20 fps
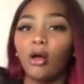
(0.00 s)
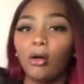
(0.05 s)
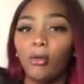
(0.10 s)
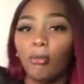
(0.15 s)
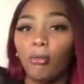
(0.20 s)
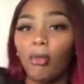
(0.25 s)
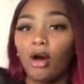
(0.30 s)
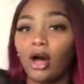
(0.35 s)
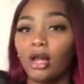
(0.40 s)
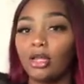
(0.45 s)

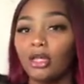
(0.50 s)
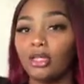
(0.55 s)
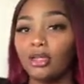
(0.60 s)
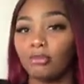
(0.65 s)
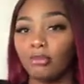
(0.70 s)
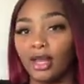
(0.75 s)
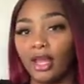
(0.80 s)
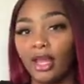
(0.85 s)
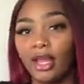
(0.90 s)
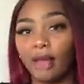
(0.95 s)
Molly the
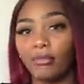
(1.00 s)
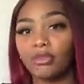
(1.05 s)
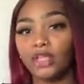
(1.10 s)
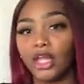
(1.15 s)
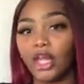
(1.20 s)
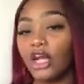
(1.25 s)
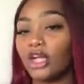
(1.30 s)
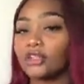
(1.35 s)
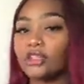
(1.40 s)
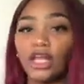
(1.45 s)
maid. I'm the
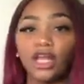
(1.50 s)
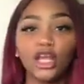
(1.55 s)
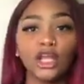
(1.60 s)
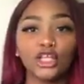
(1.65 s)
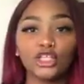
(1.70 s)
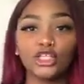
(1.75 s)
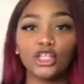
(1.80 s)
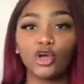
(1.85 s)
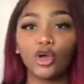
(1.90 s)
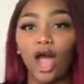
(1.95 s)
caretaker,
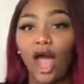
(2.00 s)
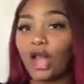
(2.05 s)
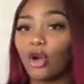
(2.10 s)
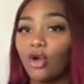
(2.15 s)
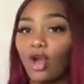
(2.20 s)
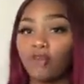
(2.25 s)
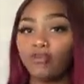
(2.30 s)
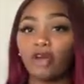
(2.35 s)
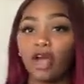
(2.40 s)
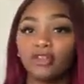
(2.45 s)
so I don't
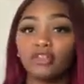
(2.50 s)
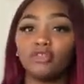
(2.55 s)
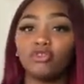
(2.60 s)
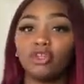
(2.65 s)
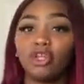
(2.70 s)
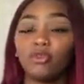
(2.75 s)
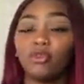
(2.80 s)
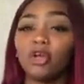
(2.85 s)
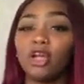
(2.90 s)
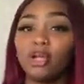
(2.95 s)
ever have to
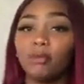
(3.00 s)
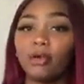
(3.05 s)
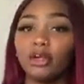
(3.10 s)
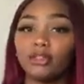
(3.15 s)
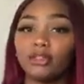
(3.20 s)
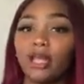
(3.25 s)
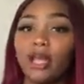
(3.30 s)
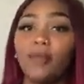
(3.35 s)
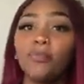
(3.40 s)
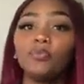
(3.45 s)
really worry about
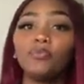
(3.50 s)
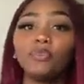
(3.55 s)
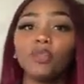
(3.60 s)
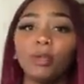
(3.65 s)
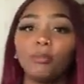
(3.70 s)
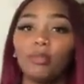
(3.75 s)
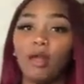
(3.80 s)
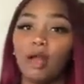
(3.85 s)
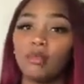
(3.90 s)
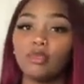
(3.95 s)
that.
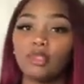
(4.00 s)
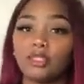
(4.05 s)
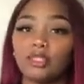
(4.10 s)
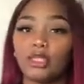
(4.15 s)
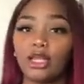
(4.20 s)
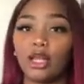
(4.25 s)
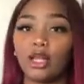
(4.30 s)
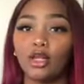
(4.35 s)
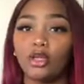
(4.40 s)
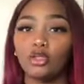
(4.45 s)
But I'm just
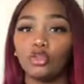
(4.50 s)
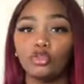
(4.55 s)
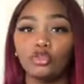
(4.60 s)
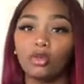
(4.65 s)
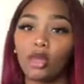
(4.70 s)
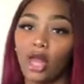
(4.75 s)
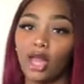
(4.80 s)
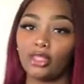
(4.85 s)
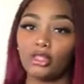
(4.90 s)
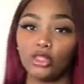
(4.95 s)
saying, you
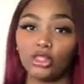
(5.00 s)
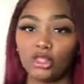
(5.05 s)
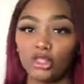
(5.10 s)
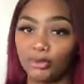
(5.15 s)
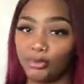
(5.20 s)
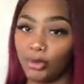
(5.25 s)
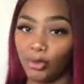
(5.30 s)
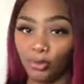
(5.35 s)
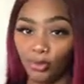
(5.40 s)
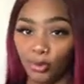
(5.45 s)
guys should just
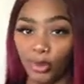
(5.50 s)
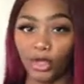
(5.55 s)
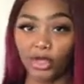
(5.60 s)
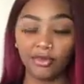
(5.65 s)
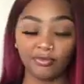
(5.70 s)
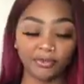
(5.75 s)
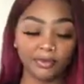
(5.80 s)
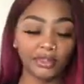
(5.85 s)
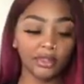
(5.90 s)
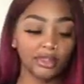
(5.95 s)
be aware
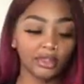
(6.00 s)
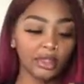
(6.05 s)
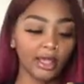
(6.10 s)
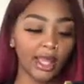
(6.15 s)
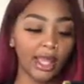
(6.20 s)
of it.